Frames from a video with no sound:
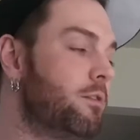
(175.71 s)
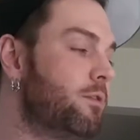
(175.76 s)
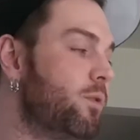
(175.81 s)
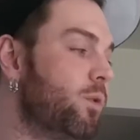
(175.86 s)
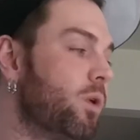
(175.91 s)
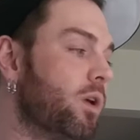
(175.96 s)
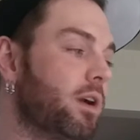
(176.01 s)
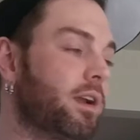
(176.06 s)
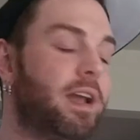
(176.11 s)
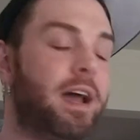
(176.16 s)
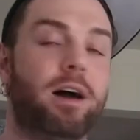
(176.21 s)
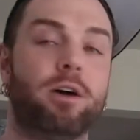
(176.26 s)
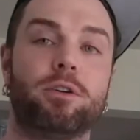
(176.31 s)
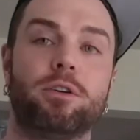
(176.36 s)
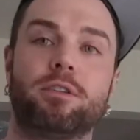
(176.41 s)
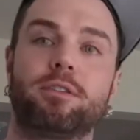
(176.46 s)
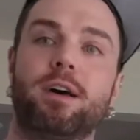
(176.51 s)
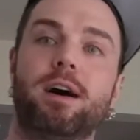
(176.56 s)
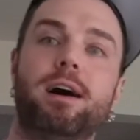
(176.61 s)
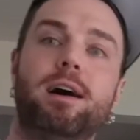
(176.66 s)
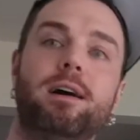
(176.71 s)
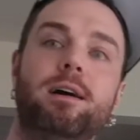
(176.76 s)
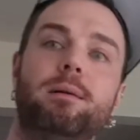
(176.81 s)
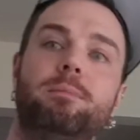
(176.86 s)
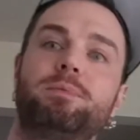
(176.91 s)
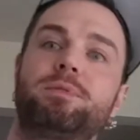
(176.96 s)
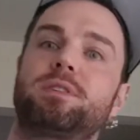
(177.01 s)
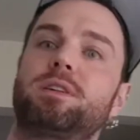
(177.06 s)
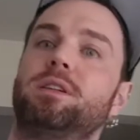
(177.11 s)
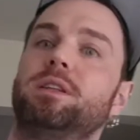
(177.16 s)
for
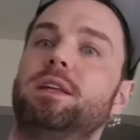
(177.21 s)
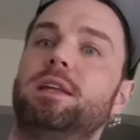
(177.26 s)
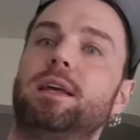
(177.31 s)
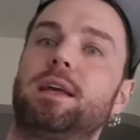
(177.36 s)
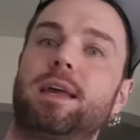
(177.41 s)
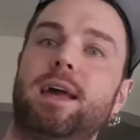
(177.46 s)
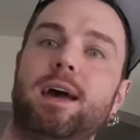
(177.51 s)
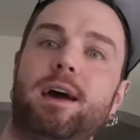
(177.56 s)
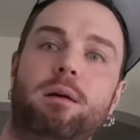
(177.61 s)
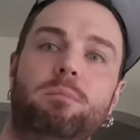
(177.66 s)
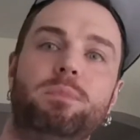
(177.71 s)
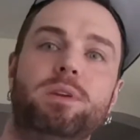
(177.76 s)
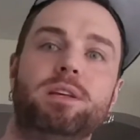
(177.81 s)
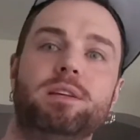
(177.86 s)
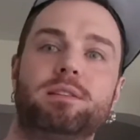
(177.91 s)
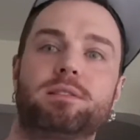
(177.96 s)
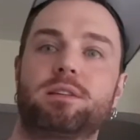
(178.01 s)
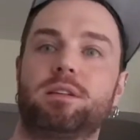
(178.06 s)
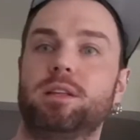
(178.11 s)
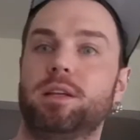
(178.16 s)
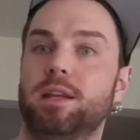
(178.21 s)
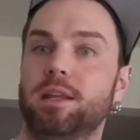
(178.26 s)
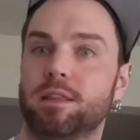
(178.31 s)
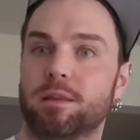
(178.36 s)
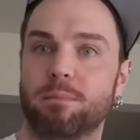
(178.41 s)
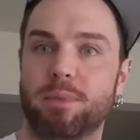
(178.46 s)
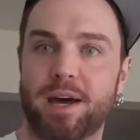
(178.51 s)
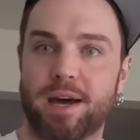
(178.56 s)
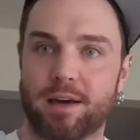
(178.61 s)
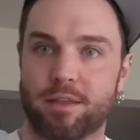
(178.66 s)
countertops, cleaning cabinets, cleaning
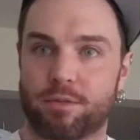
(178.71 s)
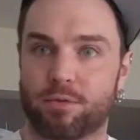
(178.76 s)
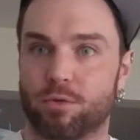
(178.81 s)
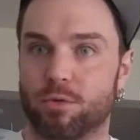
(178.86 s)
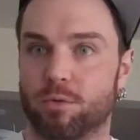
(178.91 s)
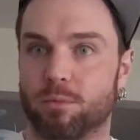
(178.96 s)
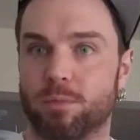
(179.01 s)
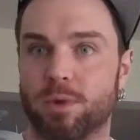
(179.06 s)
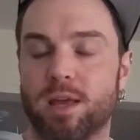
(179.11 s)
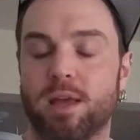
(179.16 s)
the bathroom.